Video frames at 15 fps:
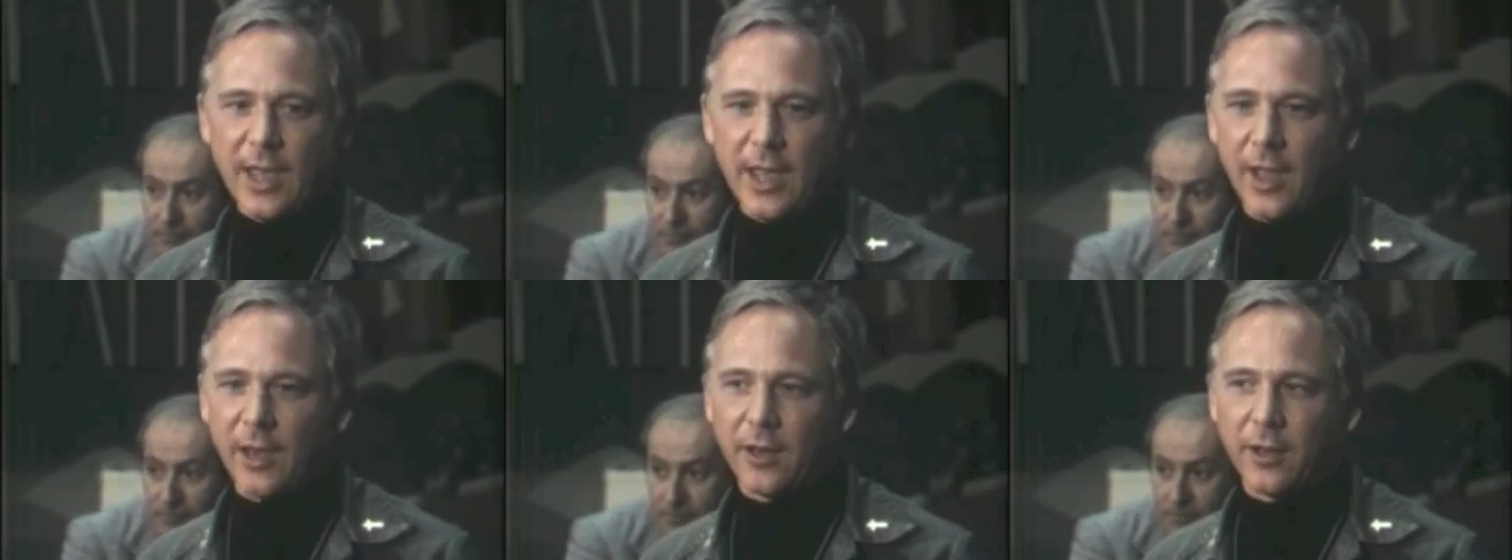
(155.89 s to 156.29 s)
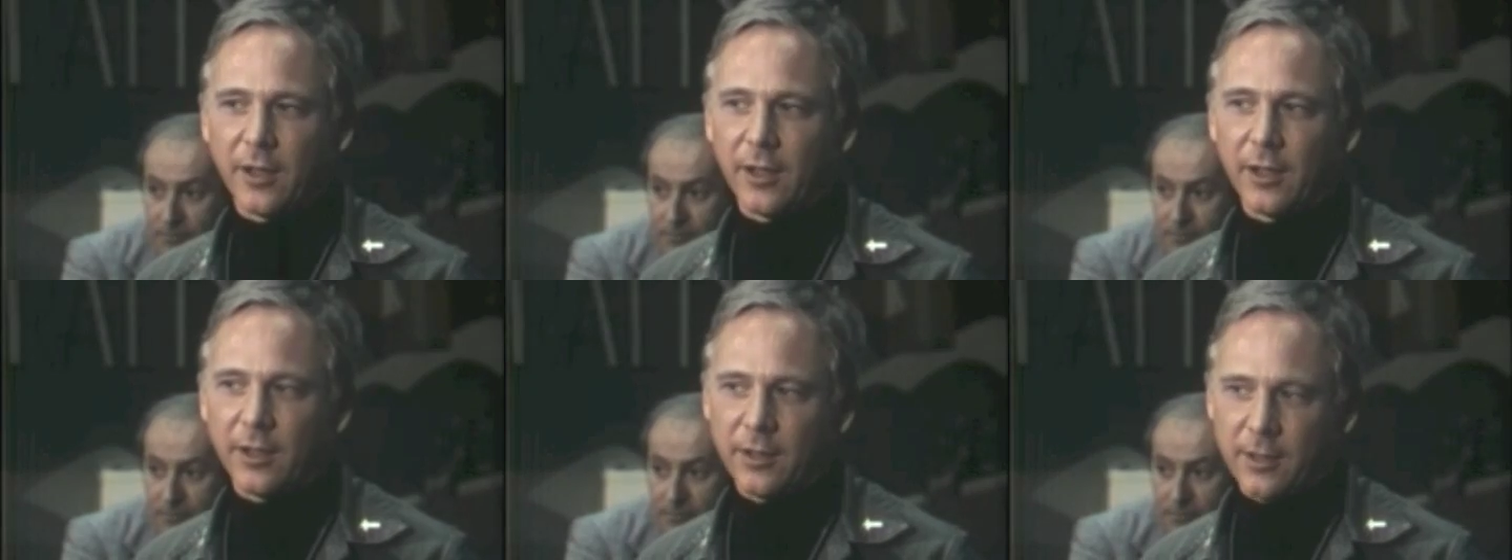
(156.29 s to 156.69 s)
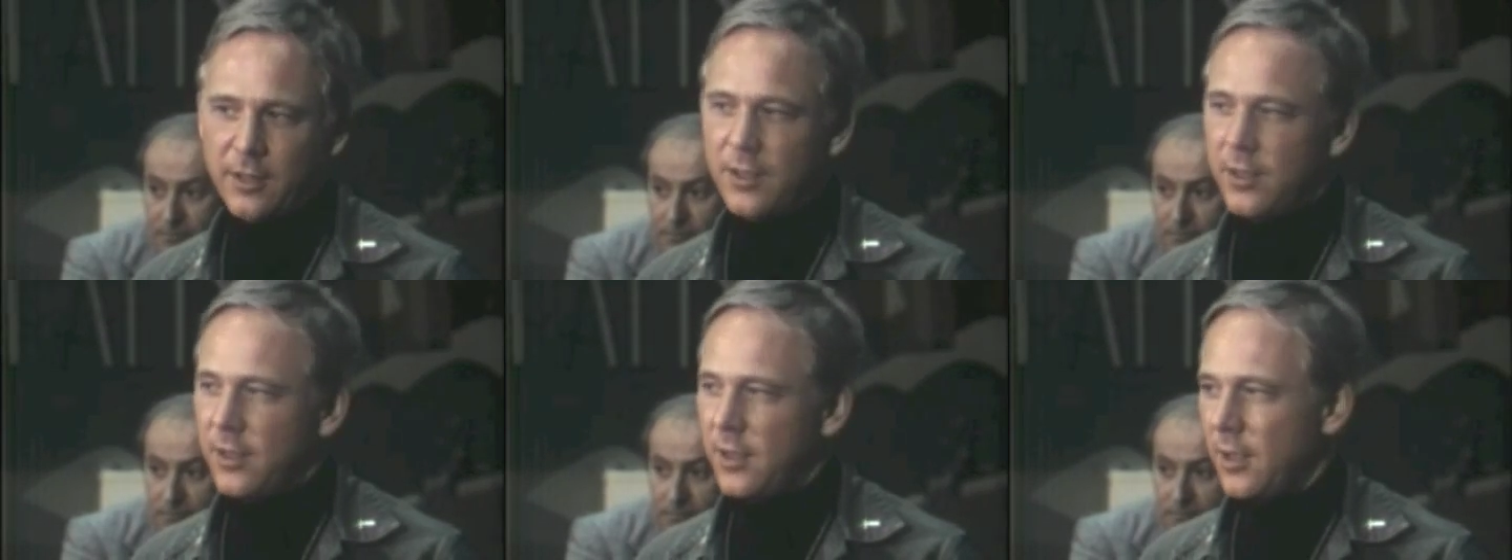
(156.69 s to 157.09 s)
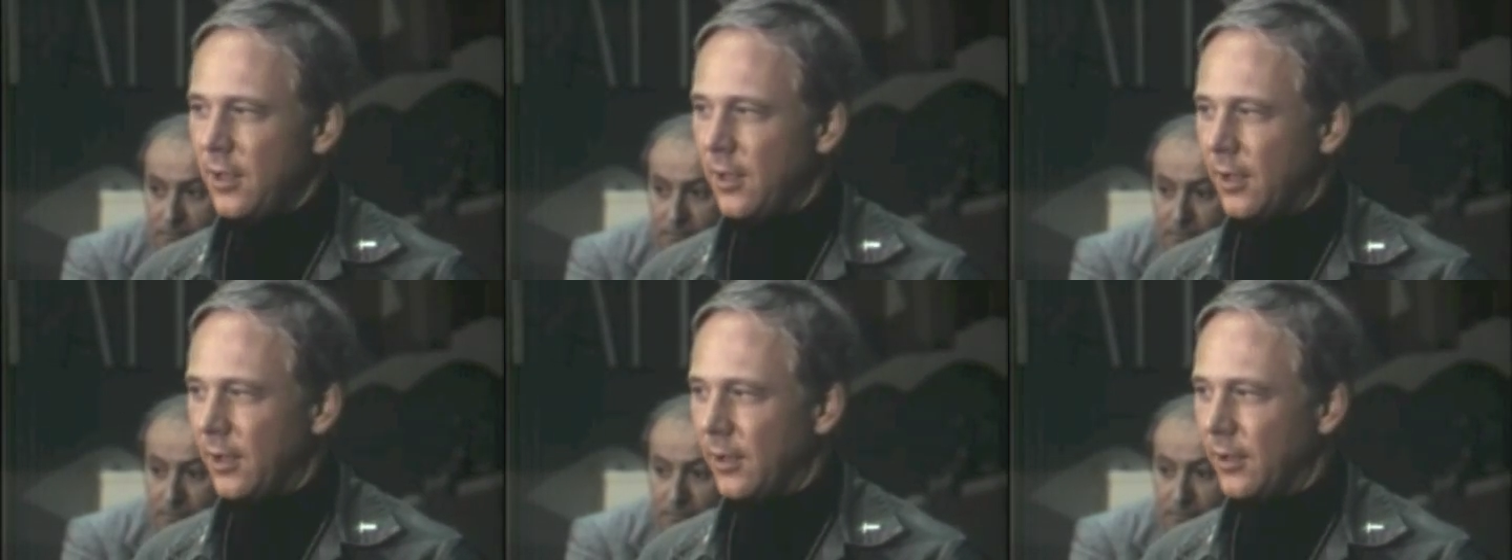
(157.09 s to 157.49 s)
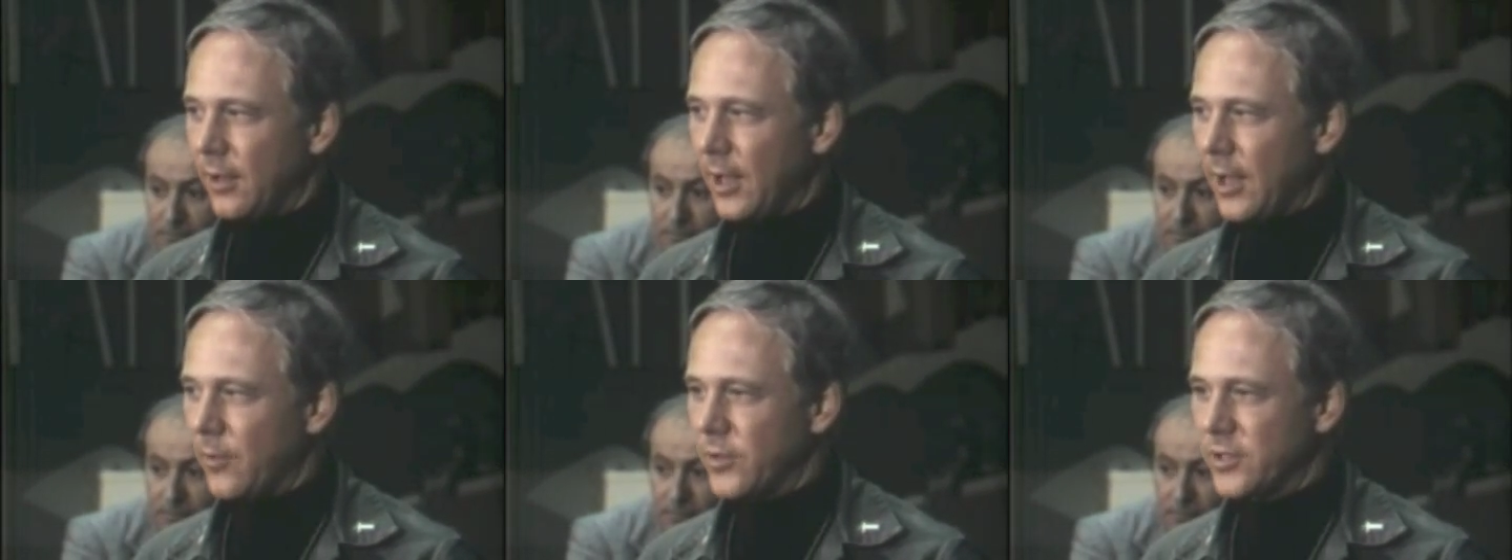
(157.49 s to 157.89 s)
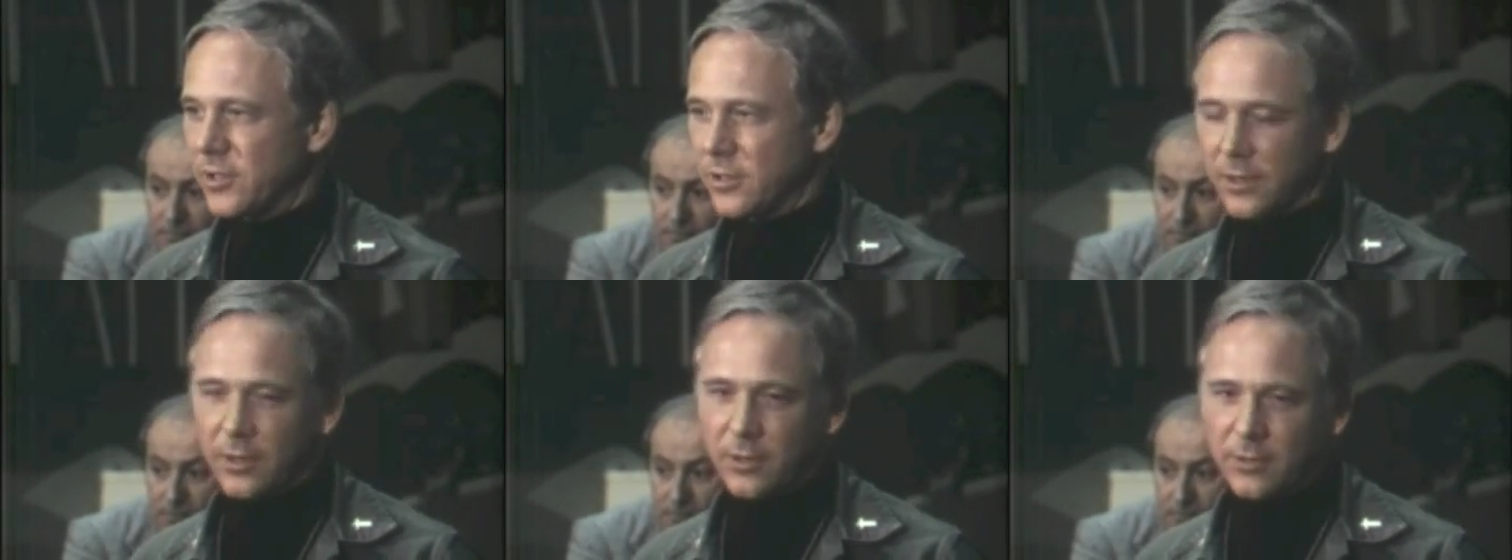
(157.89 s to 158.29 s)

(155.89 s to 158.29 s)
And I was,